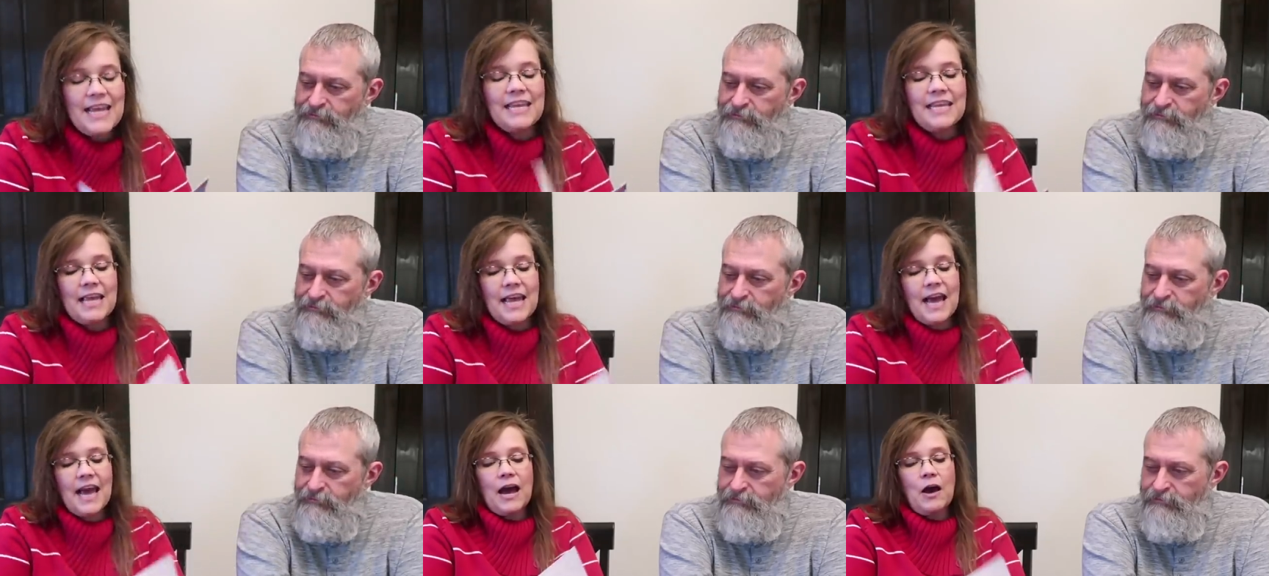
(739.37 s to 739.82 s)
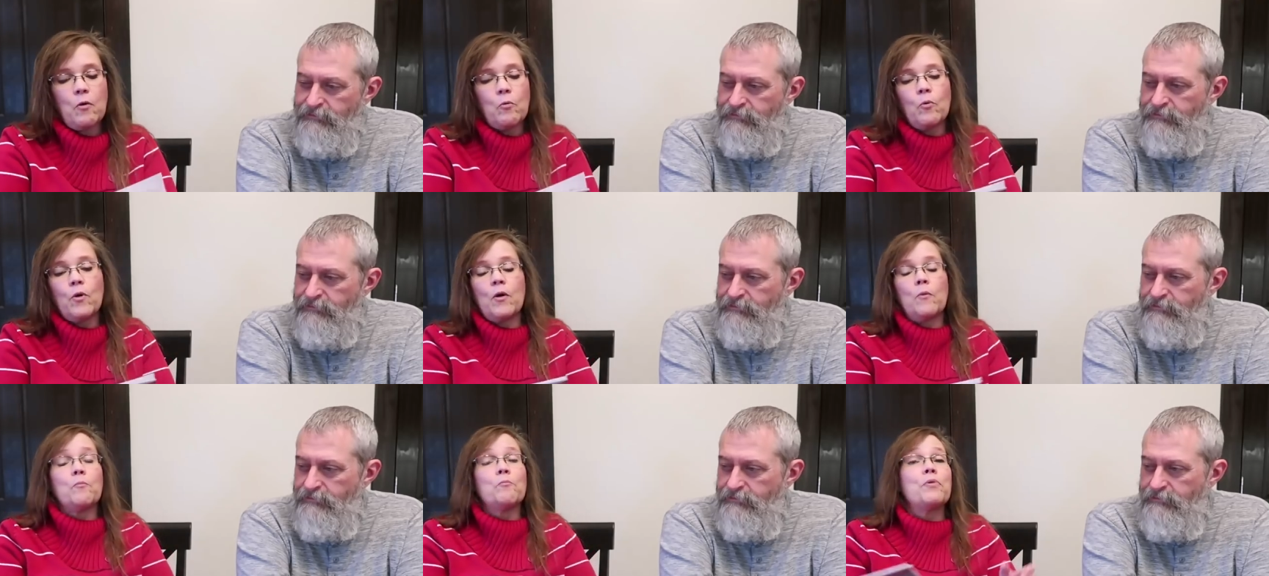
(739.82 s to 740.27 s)

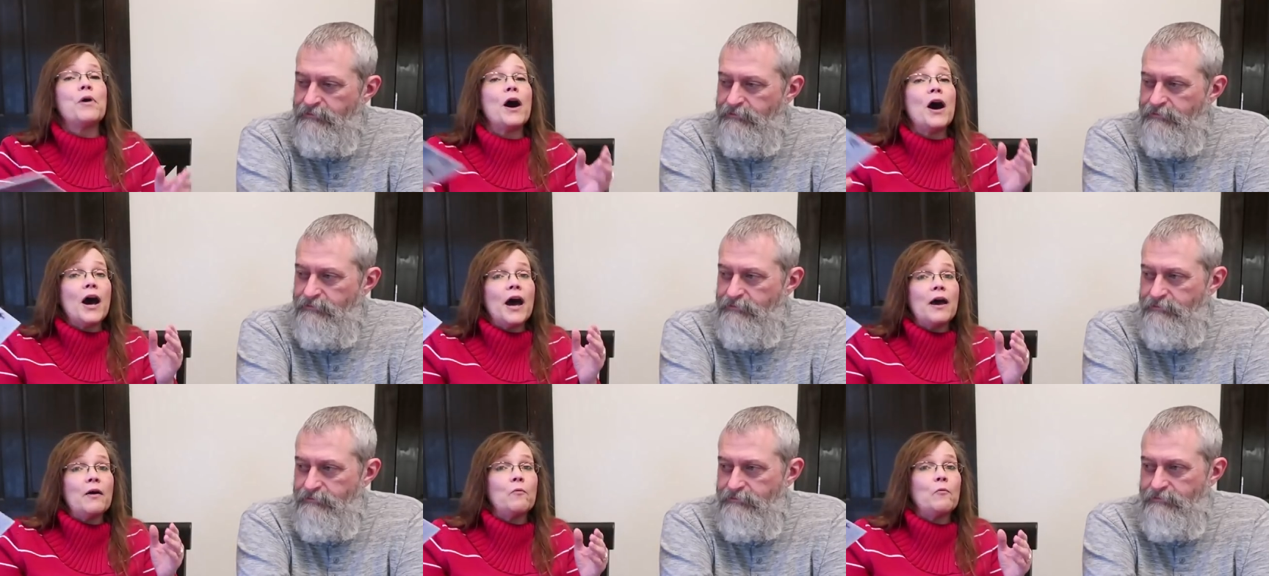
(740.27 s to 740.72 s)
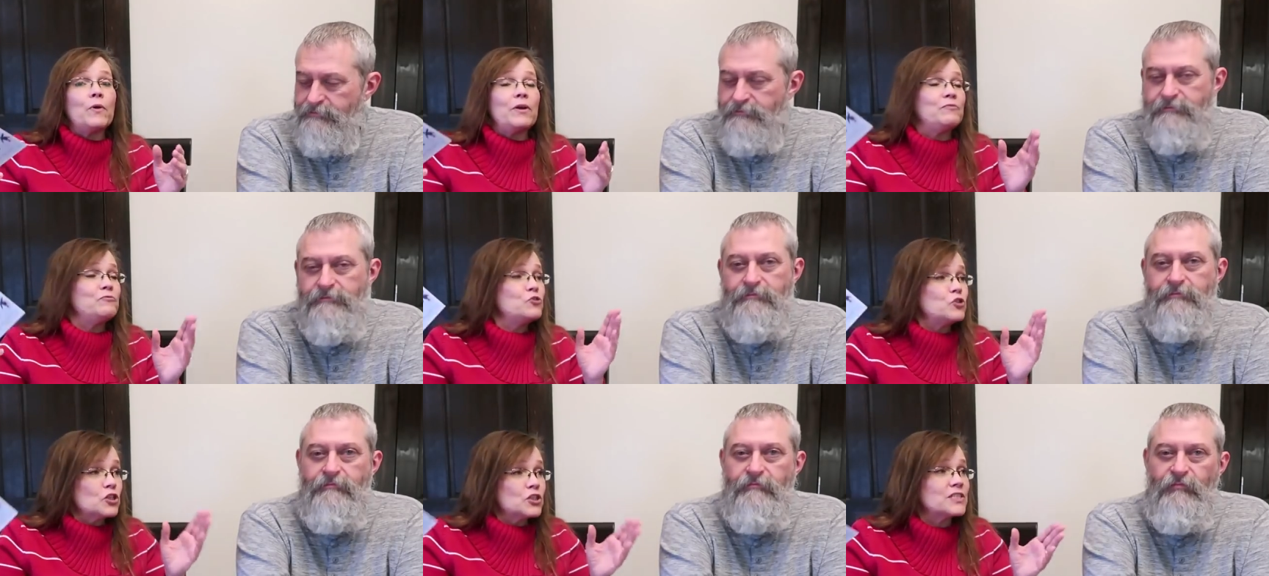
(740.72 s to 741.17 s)
Speaker 1: Yeah, well, but
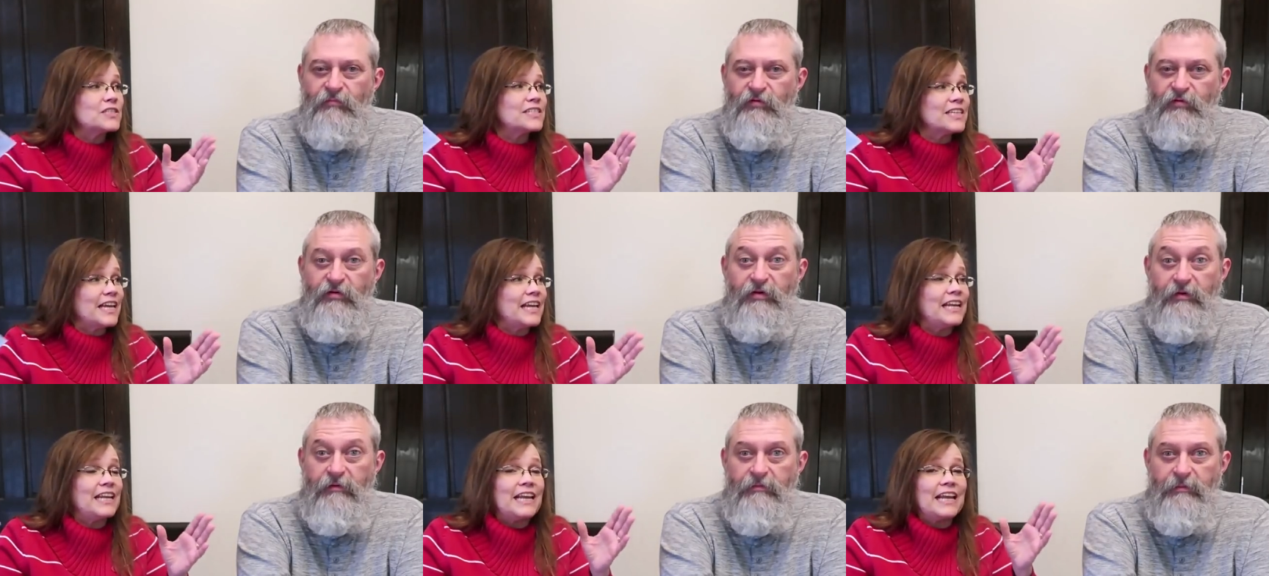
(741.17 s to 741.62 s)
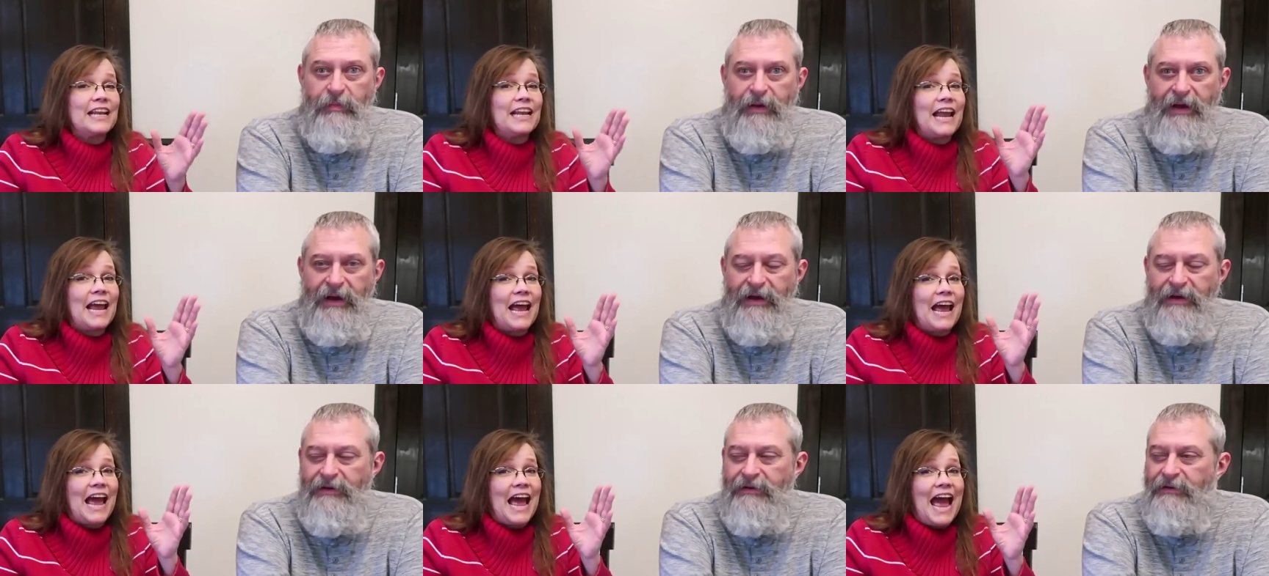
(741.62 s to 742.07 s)
we've just seen it
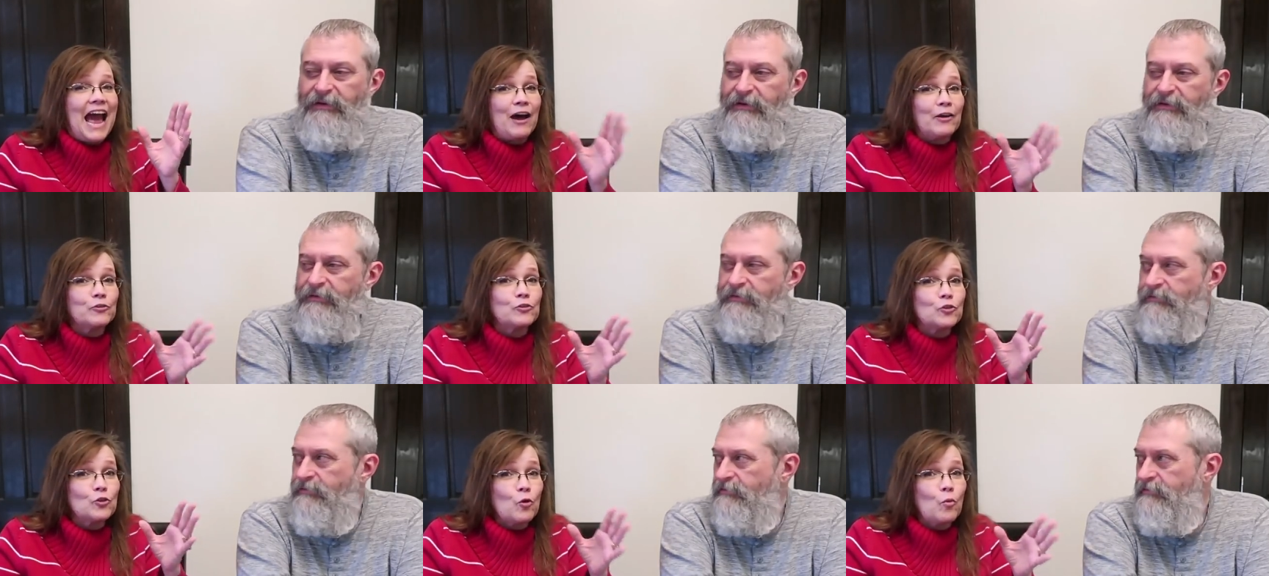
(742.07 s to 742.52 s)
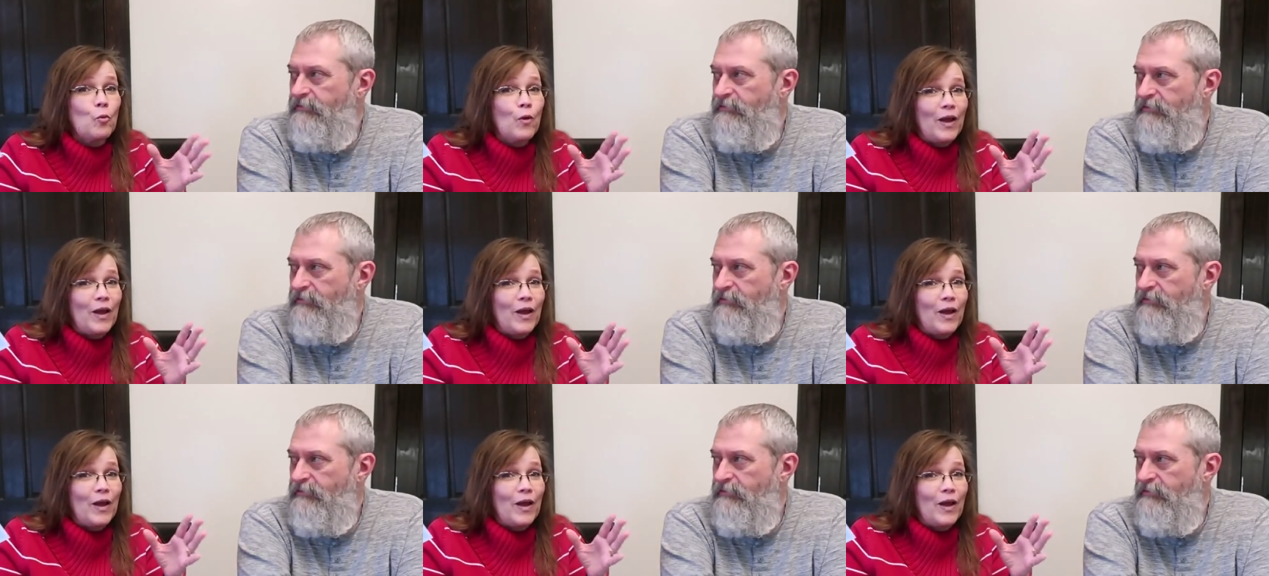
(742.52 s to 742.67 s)
out the